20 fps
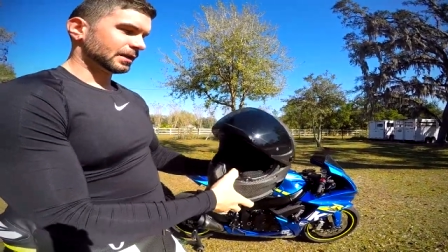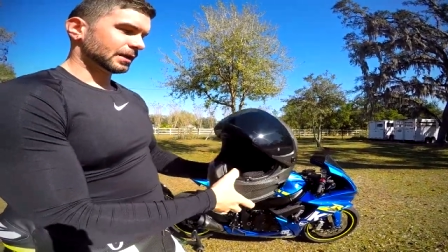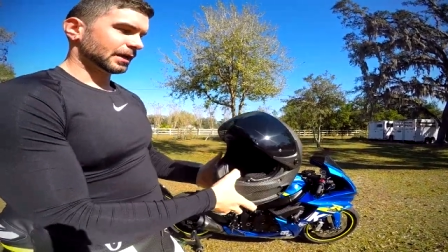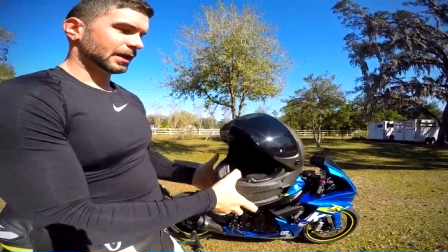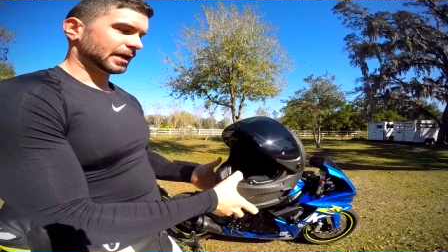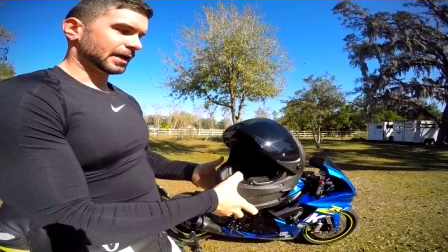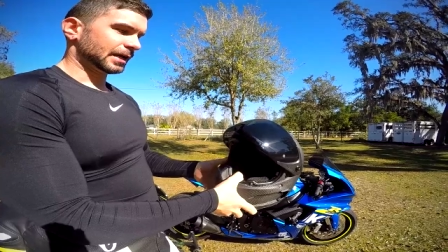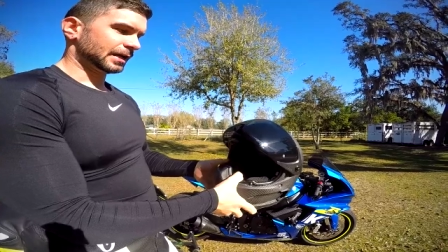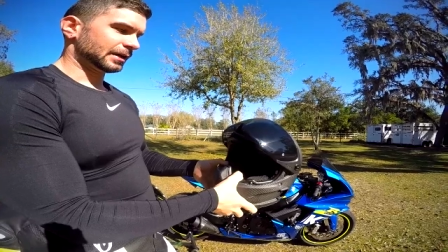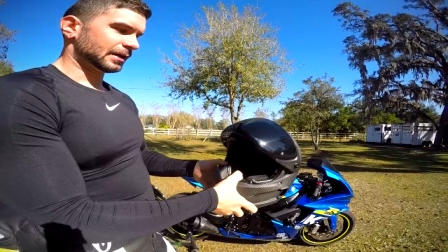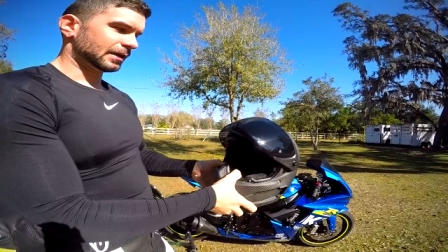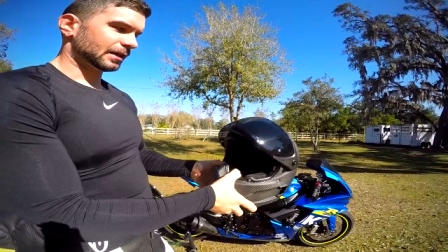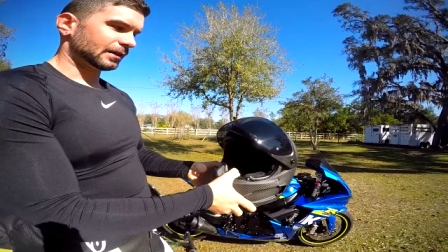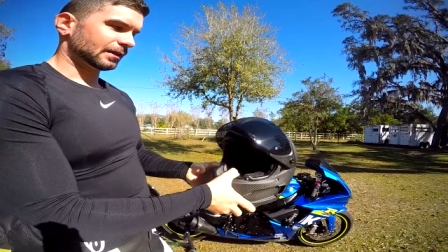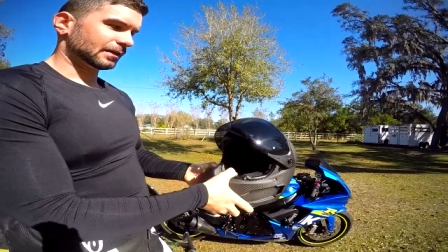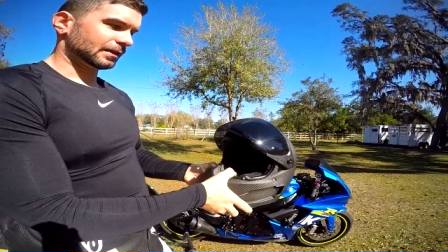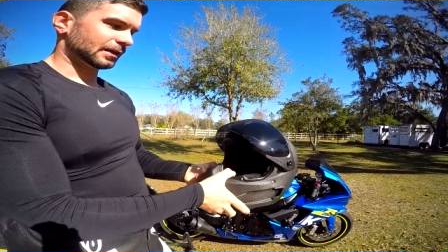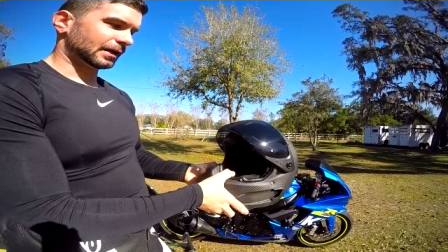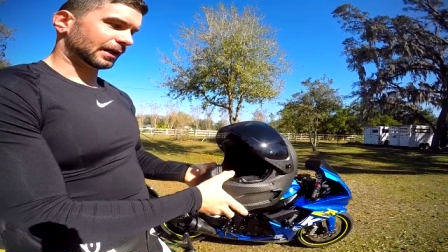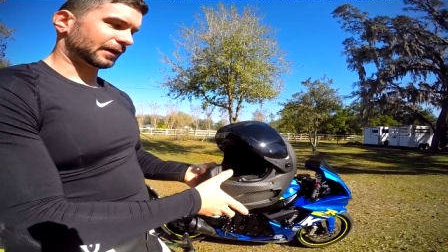And uh,
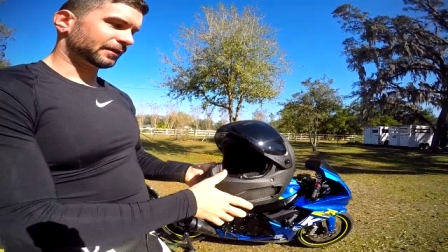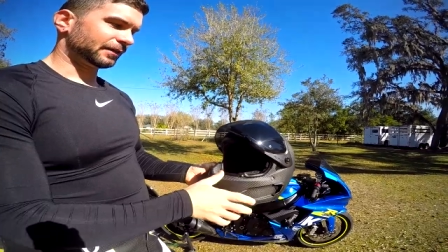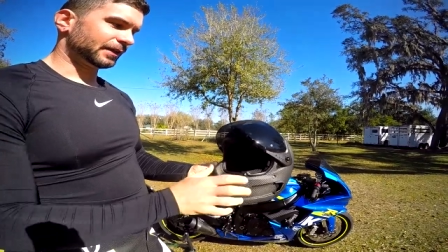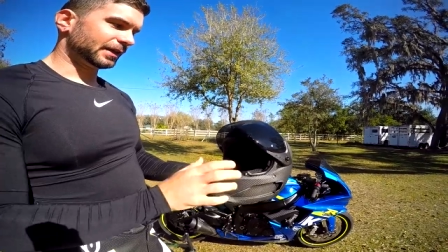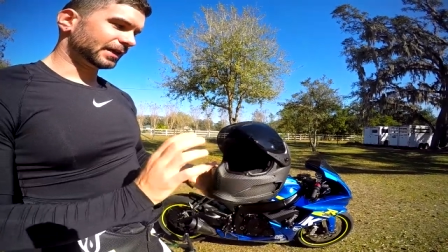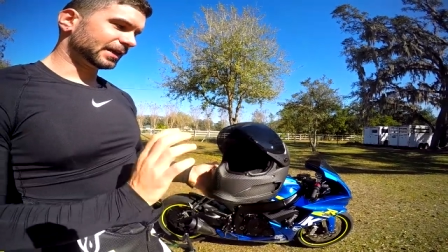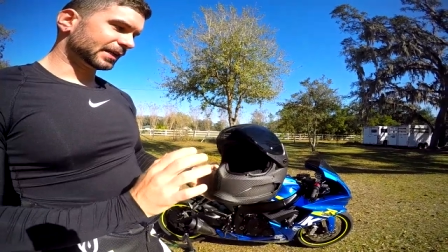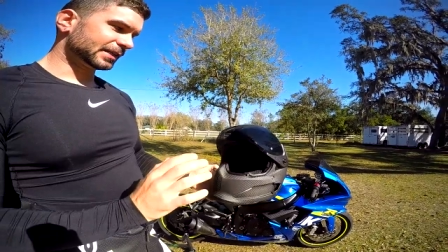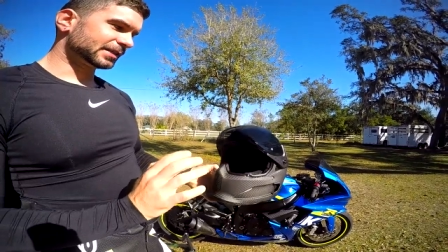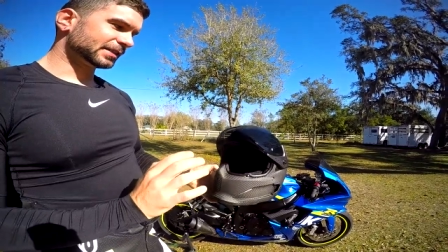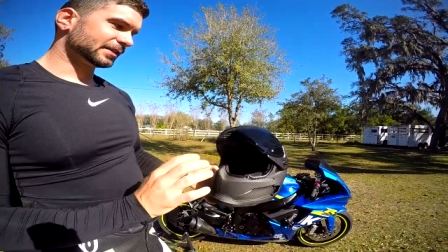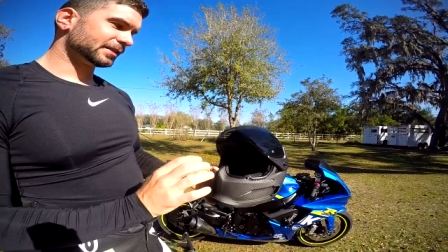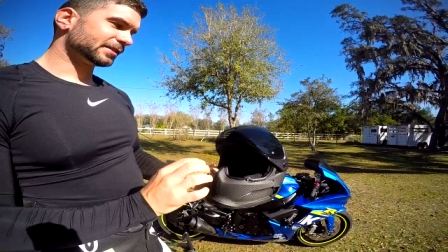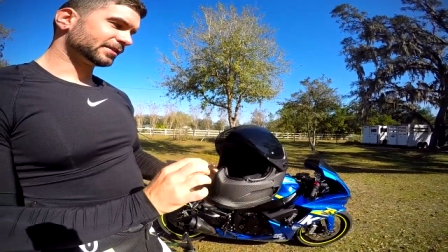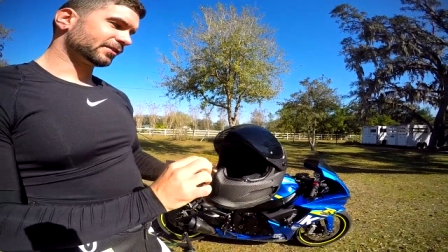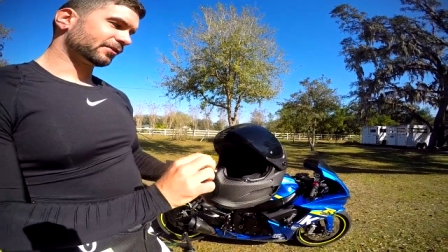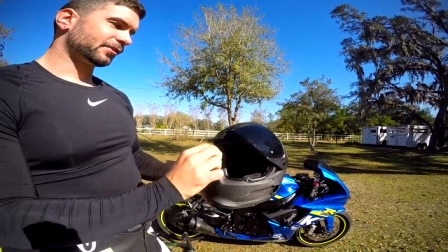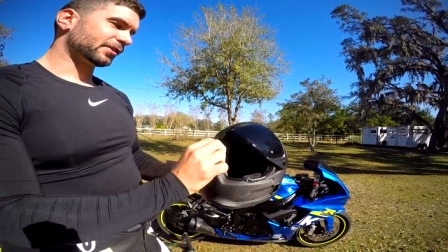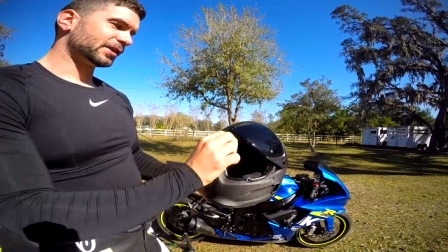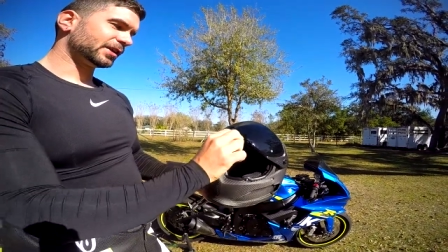I think I said this
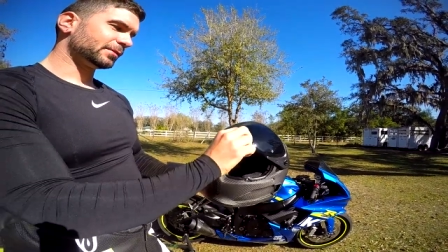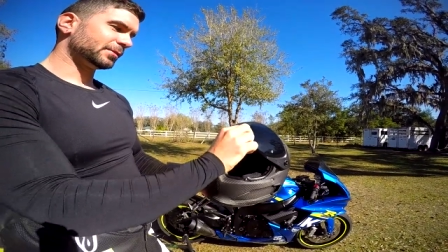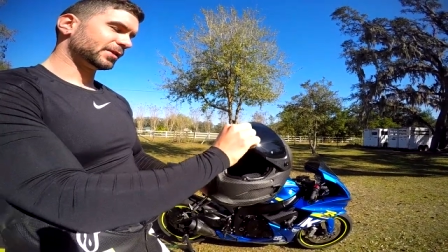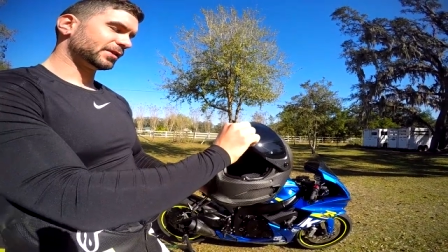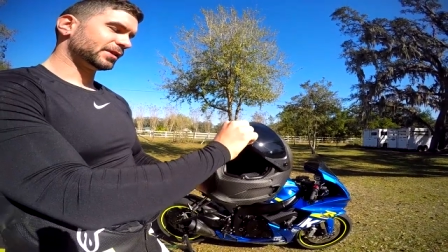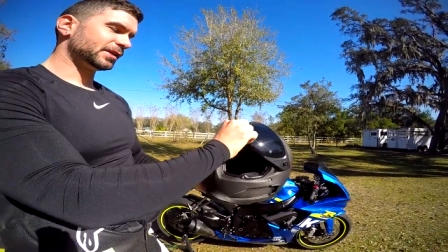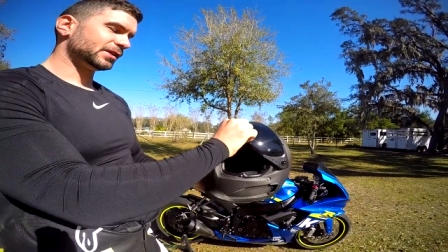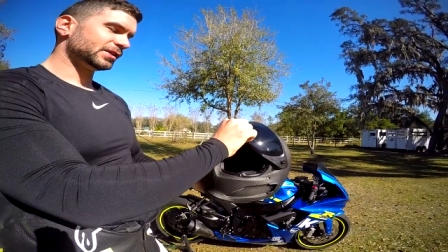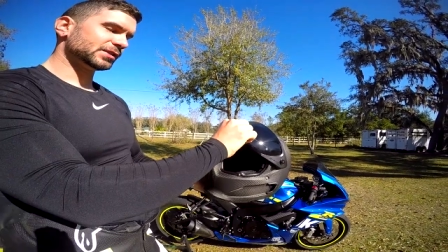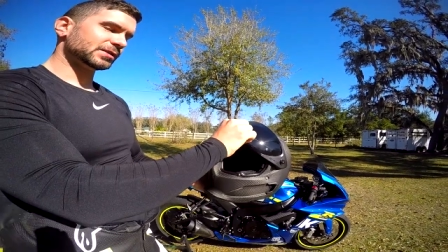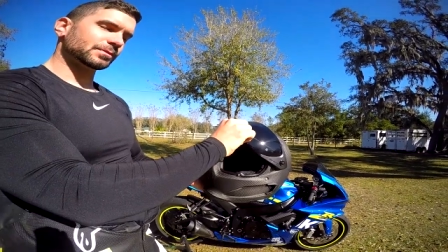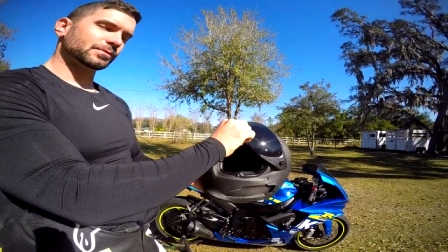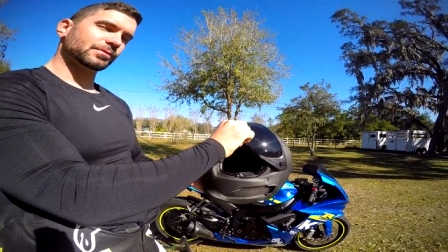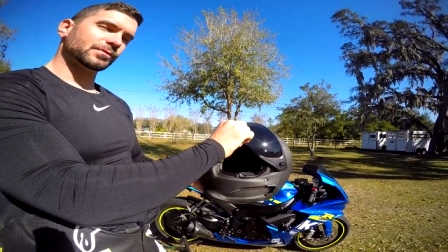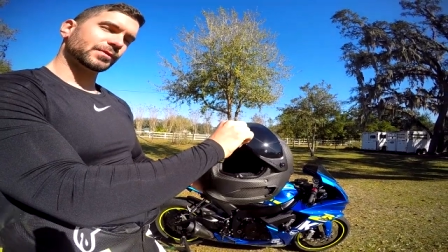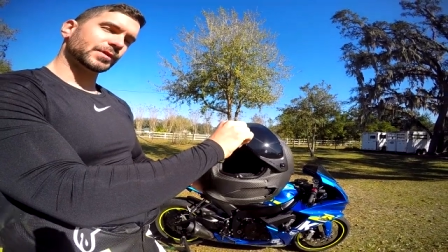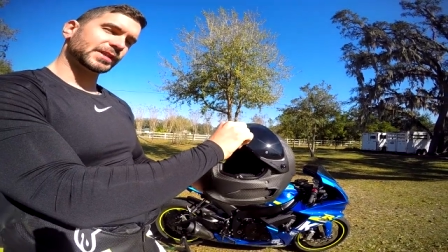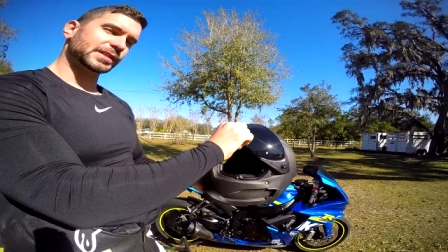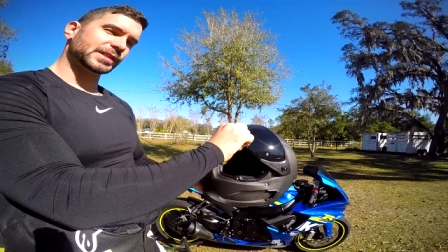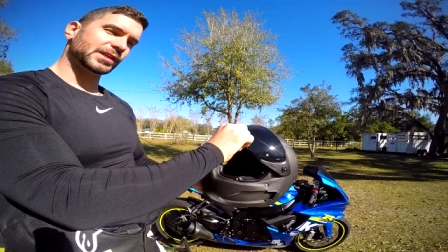already, but these
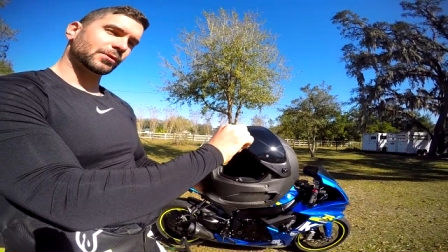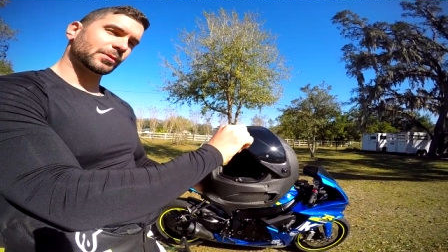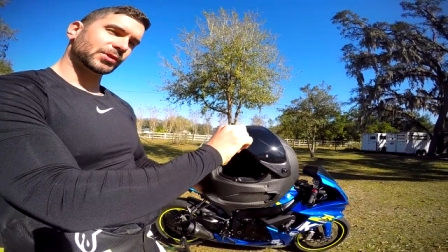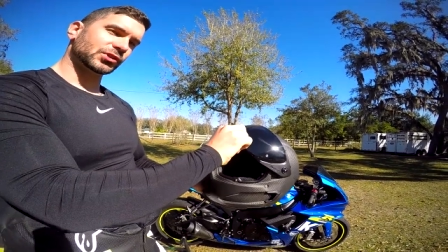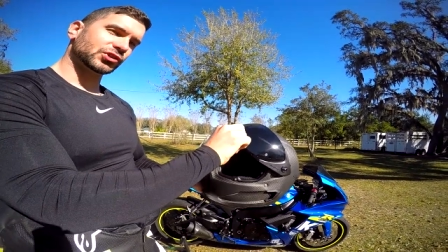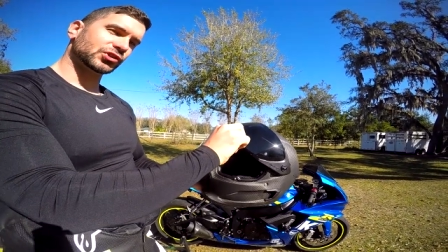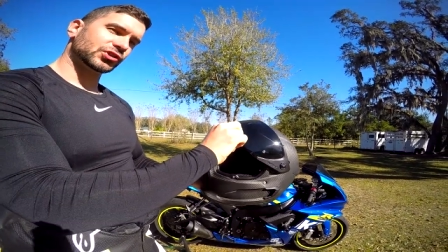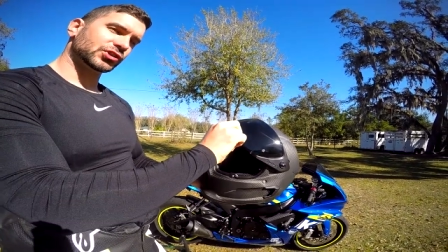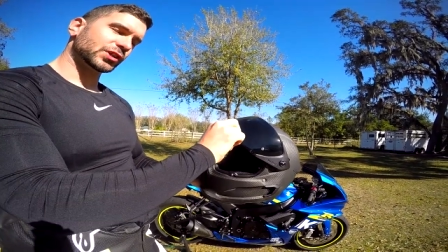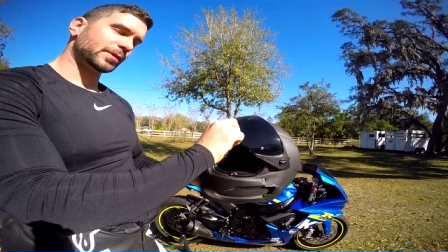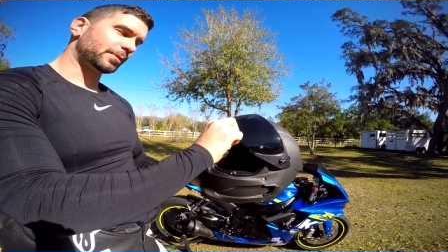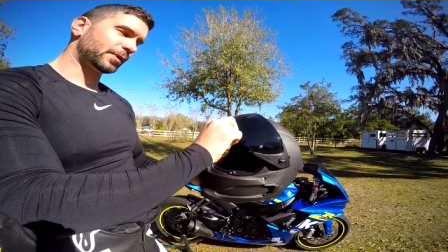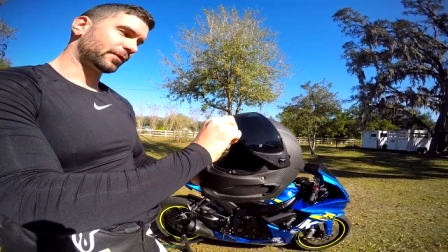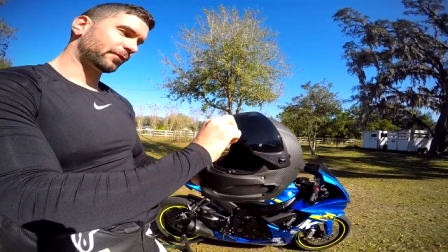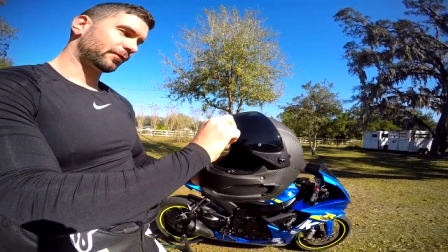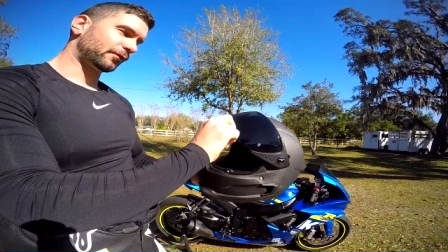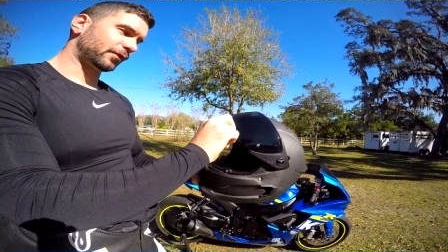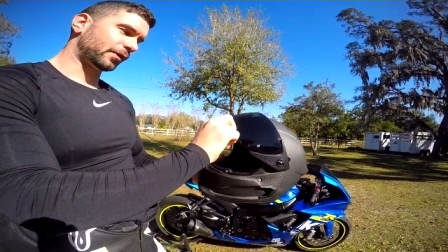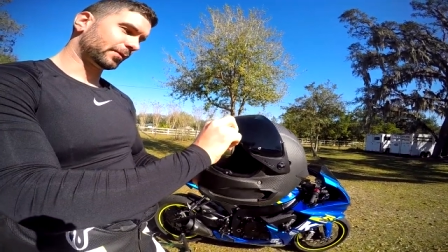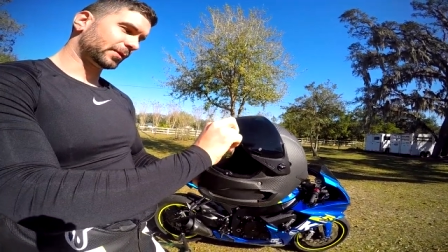these helmets ship
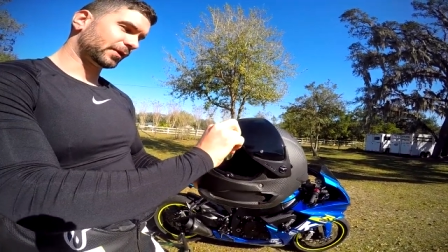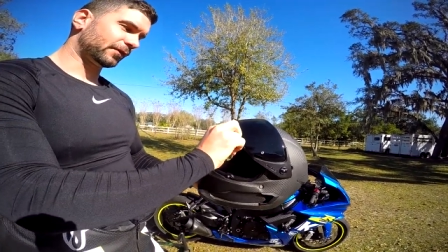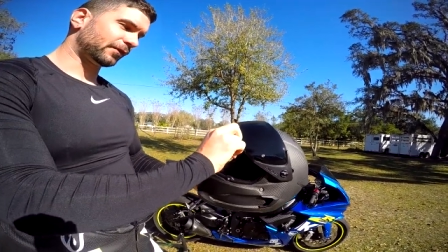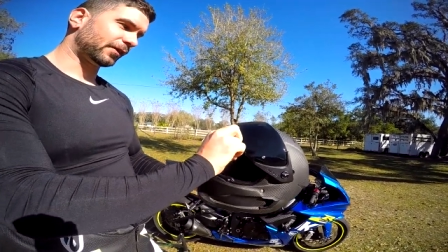from the